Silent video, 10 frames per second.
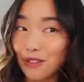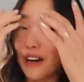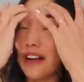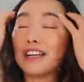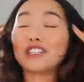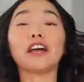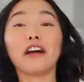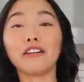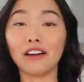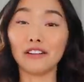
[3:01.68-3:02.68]
You want to let your
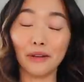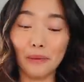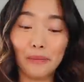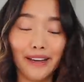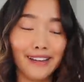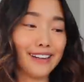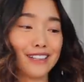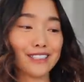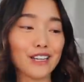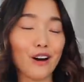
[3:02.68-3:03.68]
hair down a little bit.
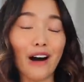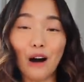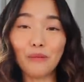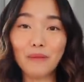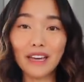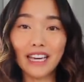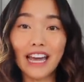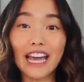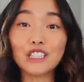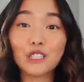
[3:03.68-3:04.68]
So I'll be making
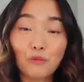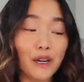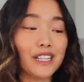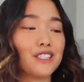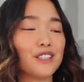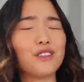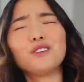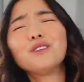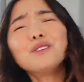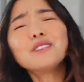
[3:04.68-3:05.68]
a spritz
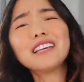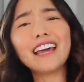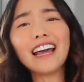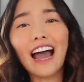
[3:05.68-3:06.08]
using